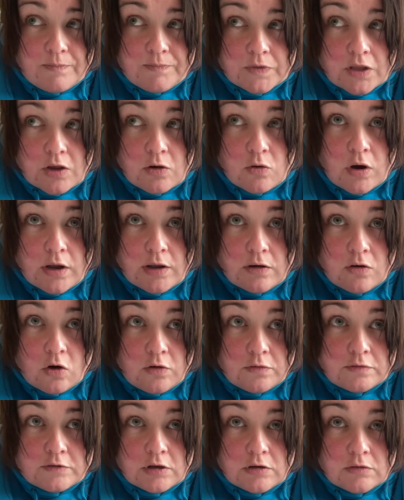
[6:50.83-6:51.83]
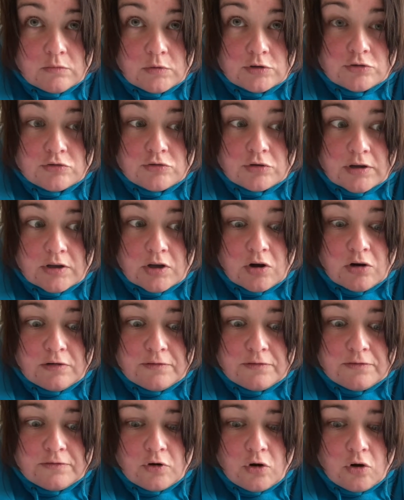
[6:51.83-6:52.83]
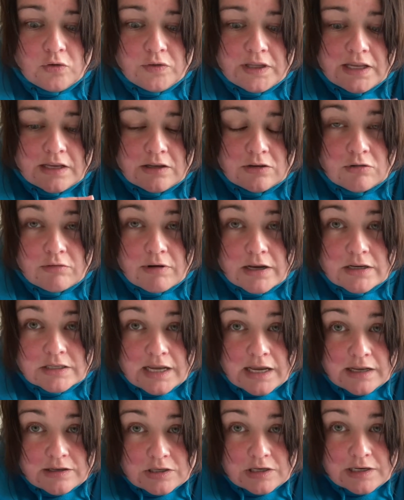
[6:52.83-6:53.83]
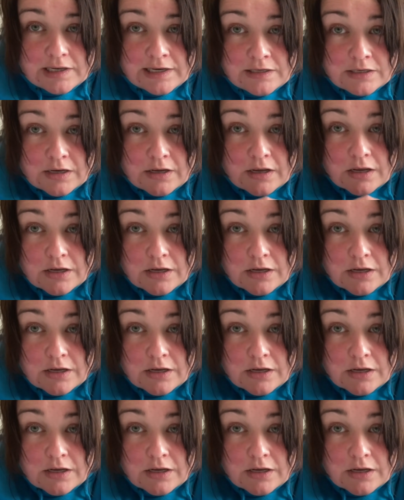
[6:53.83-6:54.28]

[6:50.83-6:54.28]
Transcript: quite often will strike off on the incorrect canter lead,